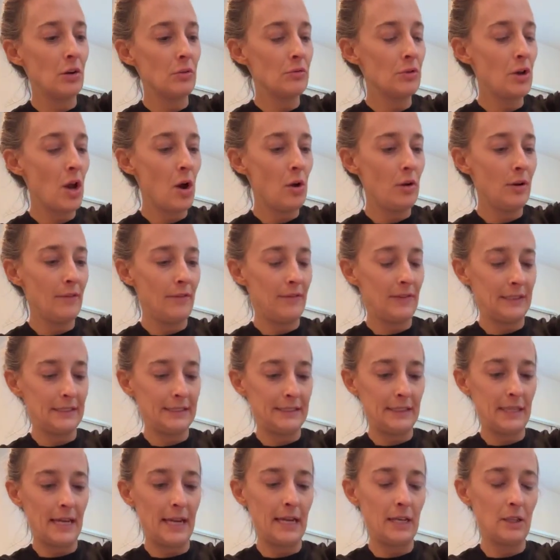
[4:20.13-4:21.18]
don't know if
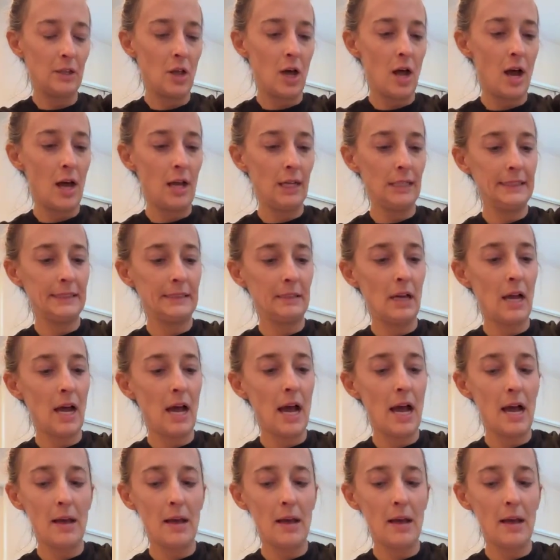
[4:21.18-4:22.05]
it's like Lost.